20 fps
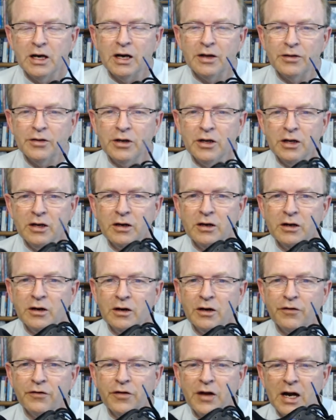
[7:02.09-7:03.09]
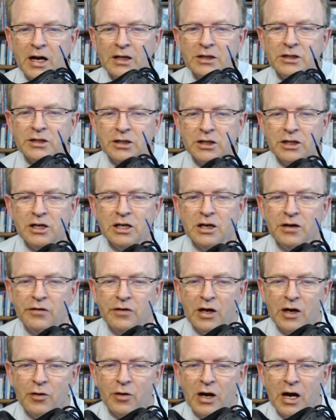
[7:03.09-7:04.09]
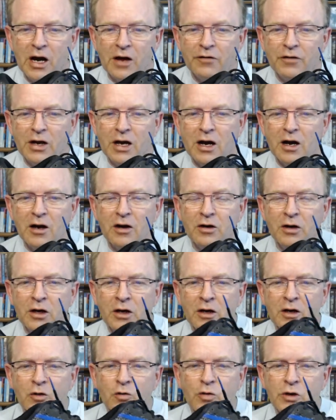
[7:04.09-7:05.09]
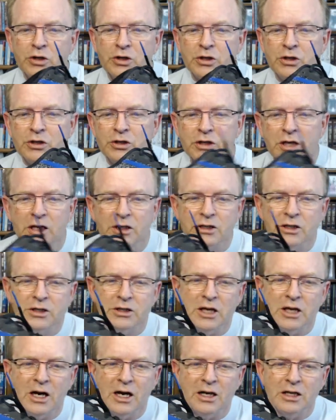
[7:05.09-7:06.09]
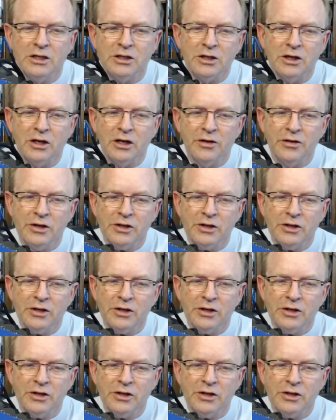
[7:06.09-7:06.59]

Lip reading: not the fancy EVA we have now, which has designs on it.